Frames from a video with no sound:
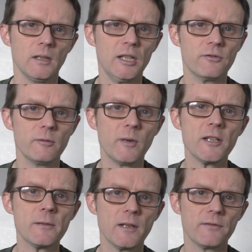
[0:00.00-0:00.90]
It
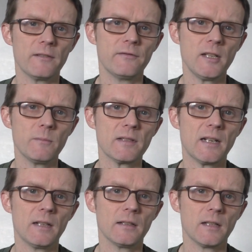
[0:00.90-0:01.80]
reminds me of that famous
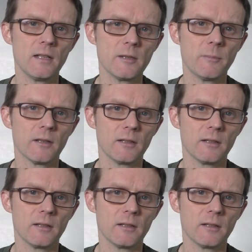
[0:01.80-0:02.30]
Allen Ginsberg